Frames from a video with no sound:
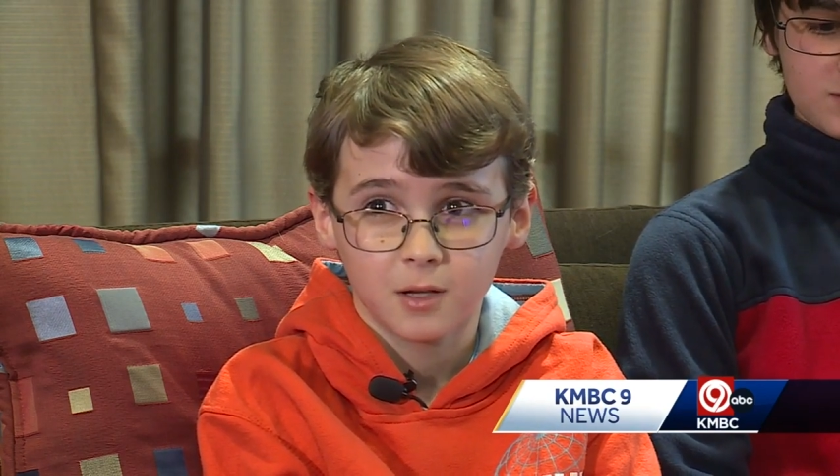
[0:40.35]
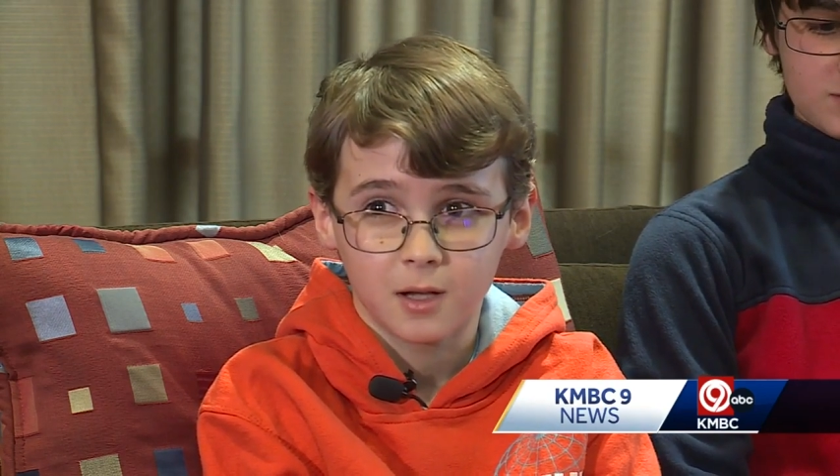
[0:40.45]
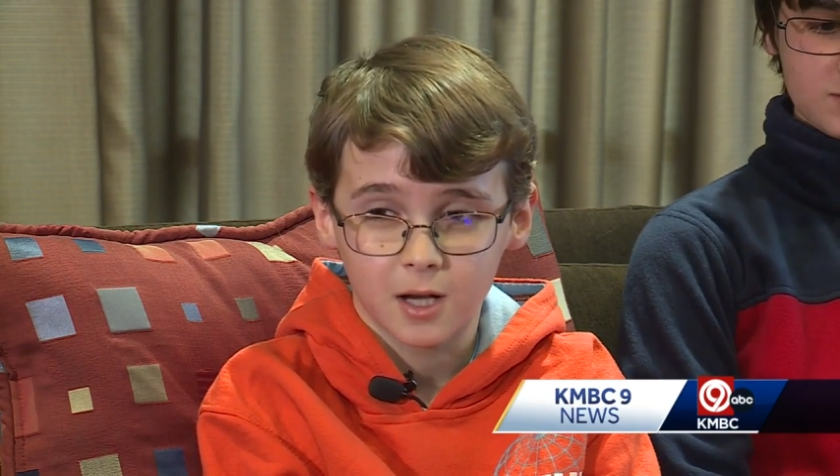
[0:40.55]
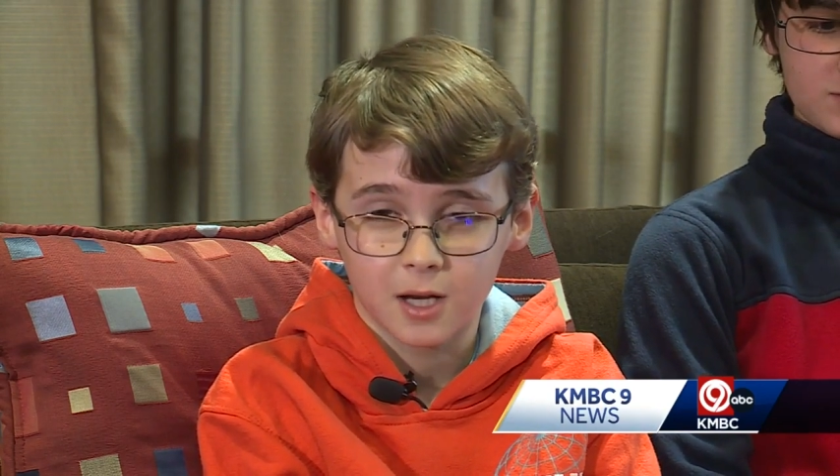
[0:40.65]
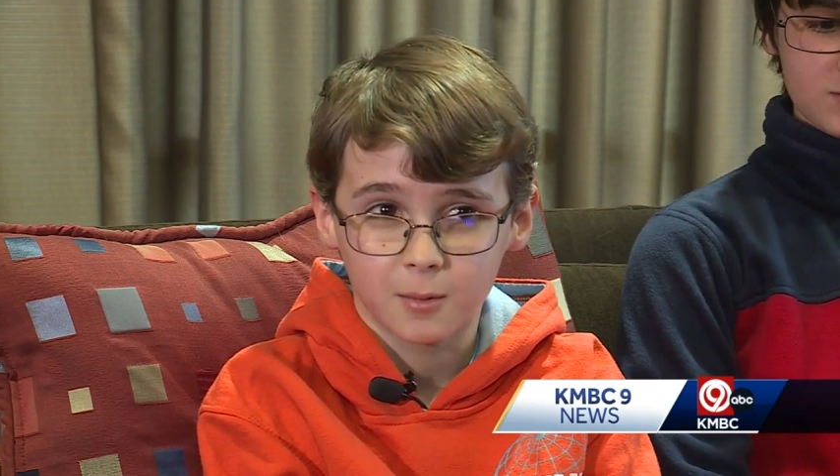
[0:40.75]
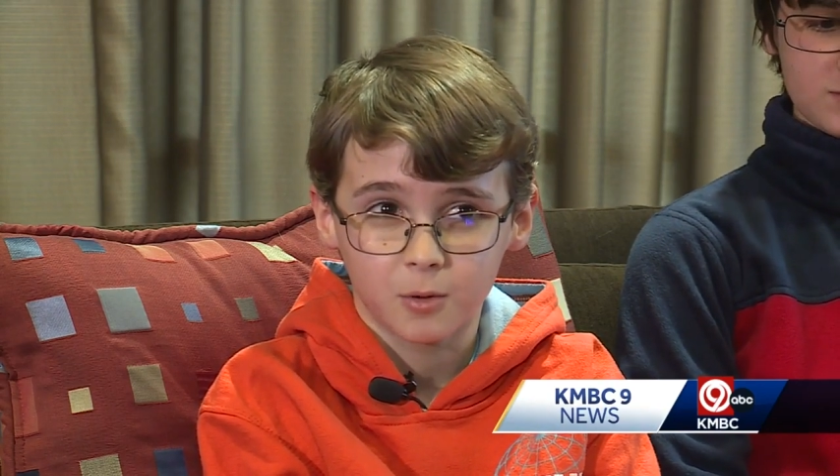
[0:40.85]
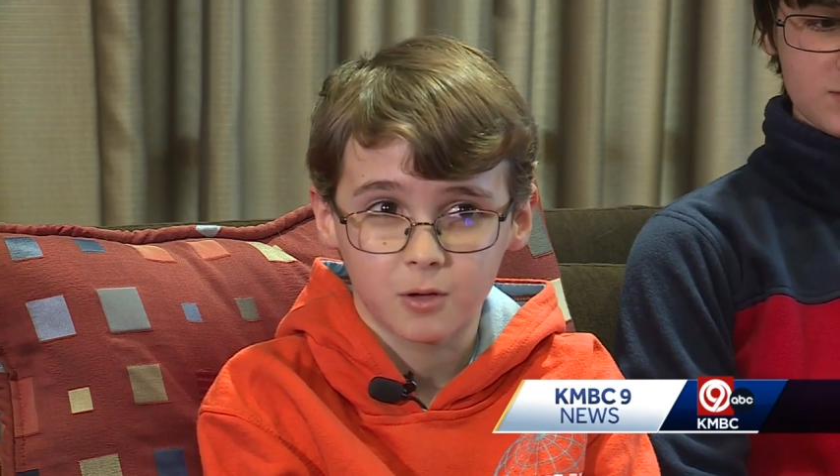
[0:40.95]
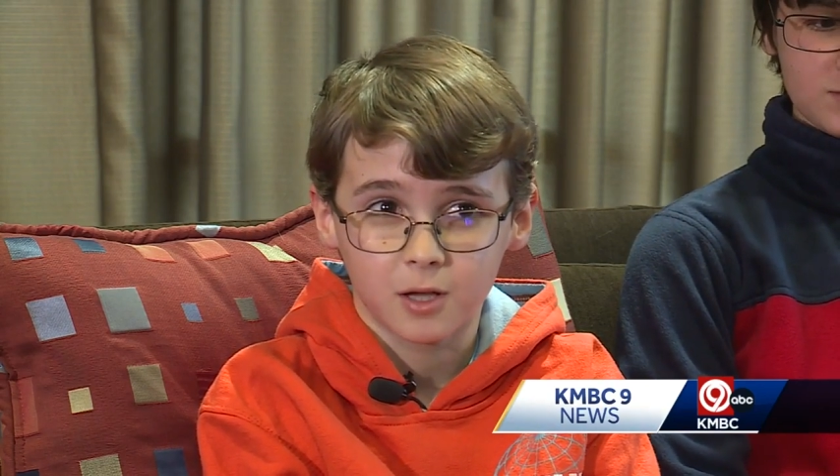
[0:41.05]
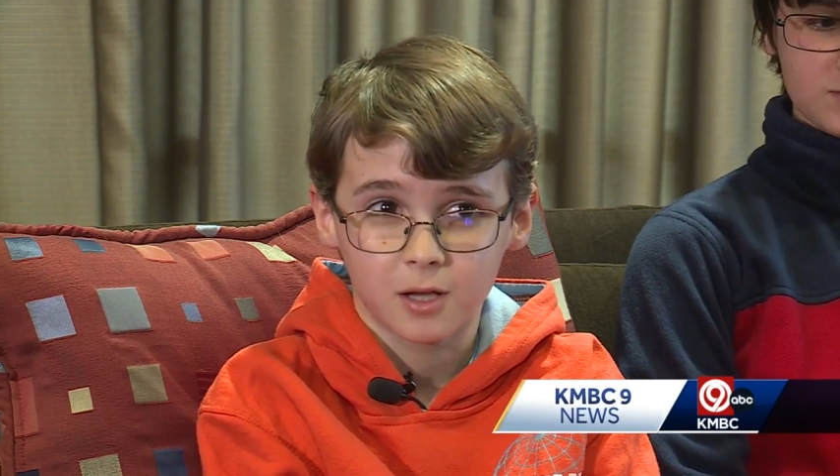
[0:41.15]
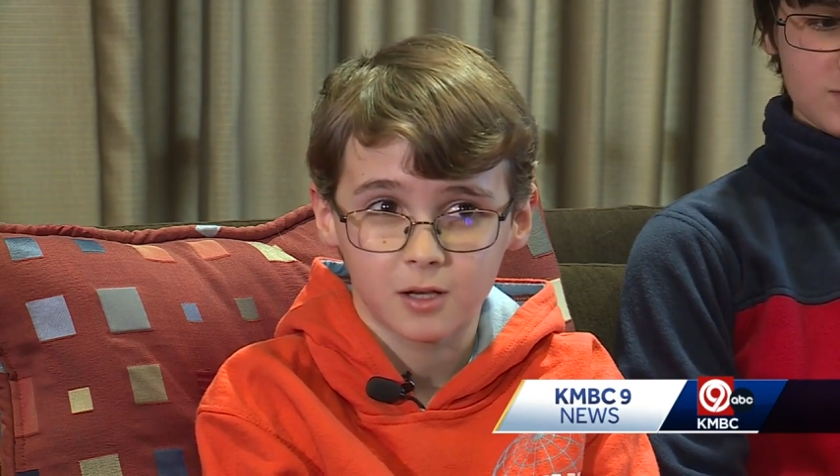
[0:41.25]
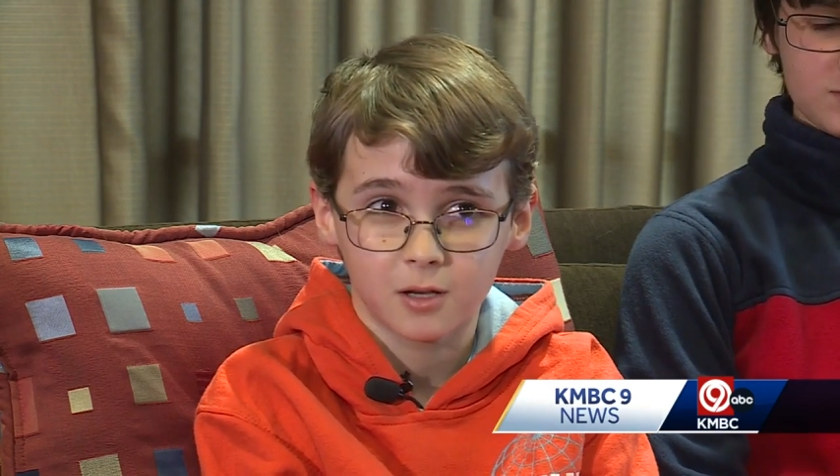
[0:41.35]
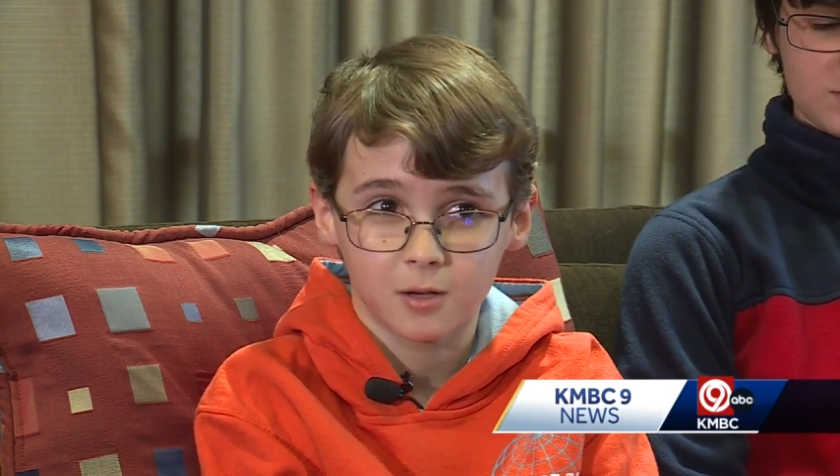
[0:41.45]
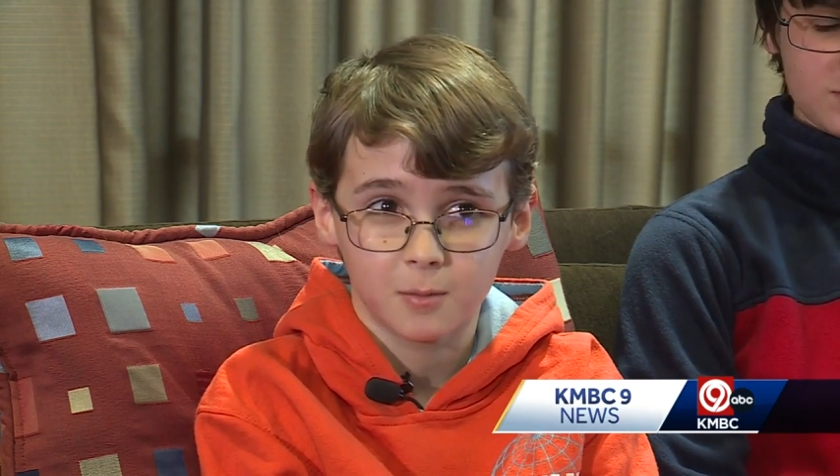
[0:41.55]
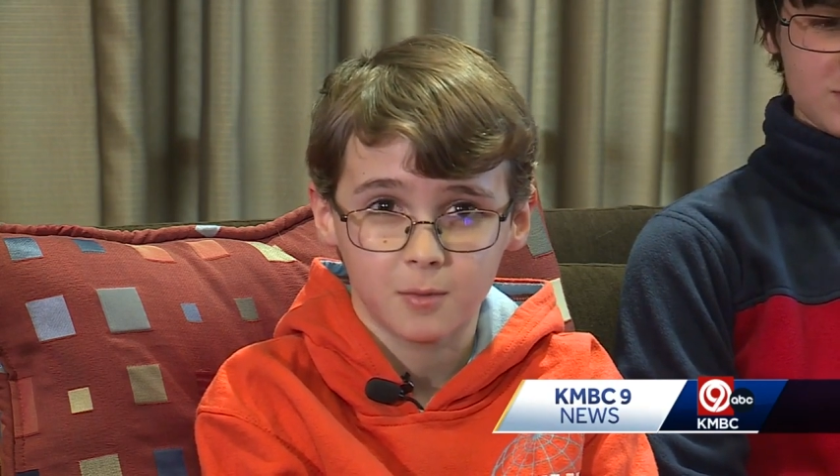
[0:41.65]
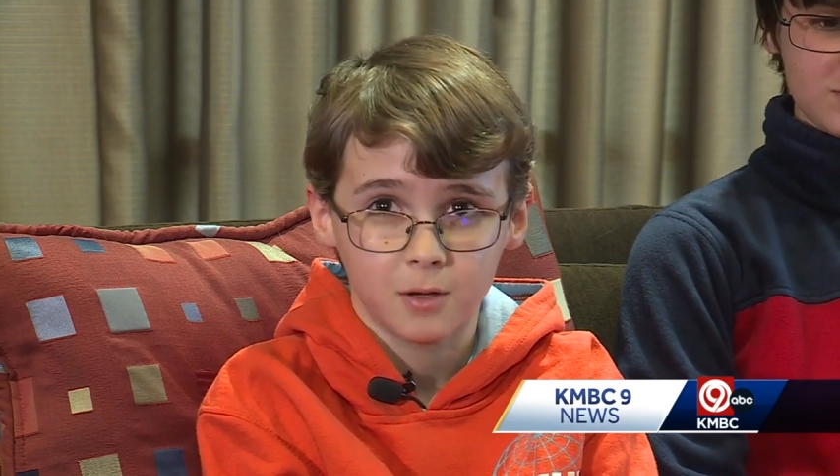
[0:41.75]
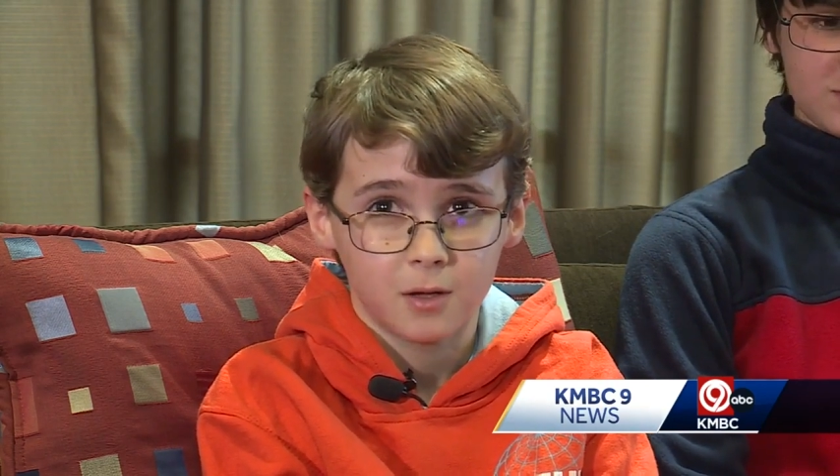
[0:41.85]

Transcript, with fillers: Animal Kingdom.